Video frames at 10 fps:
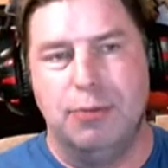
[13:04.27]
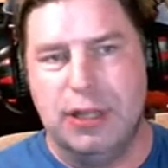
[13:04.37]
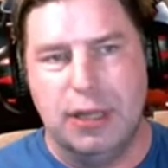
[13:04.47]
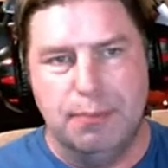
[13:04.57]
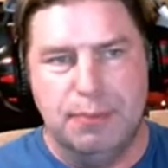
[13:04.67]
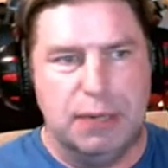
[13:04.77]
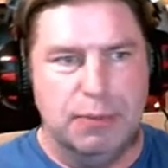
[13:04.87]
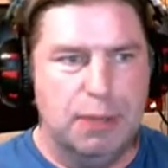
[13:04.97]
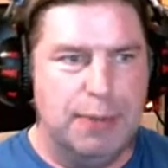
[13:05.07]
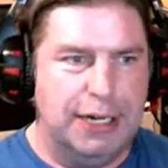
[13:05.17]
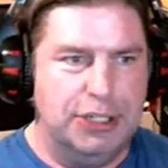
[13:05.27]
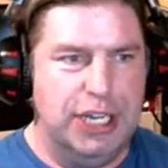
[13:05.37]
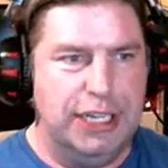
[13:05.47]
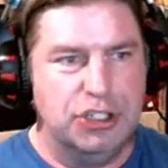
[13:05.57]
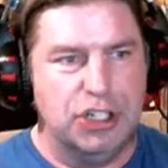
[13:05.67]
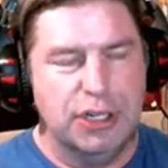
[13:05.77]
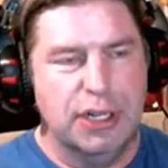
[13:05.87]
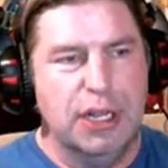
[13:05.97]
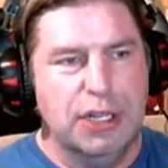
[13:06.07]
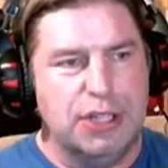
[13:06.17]
with a minimal amount of change.
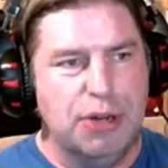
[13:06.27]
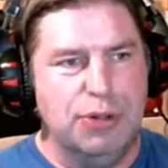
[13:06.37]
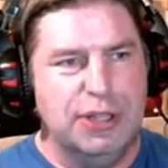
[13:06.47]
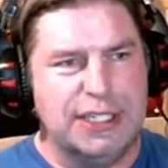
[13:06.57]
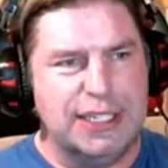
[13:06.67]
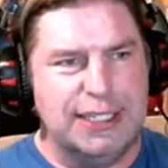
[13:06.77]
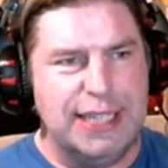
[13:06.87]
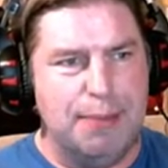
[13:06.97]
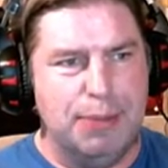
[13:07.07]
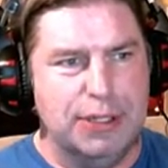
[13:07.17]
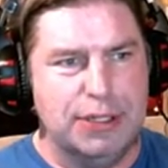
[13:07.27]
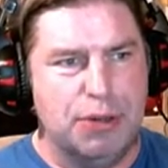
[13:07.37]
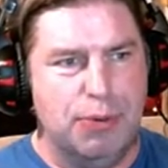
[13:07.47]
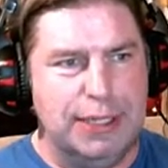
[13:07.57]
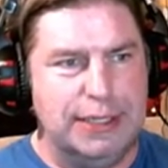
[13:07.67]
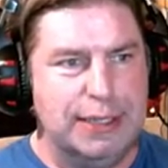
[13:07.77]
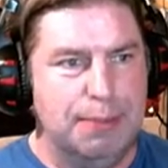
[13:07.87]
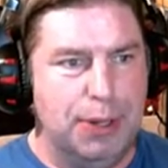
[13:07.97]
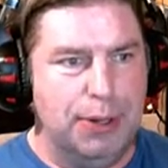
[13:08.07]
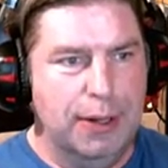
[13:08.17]
So this example is quite
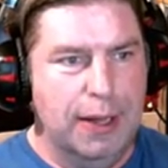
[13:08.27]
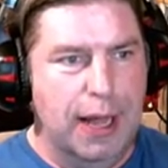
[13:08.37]
simple.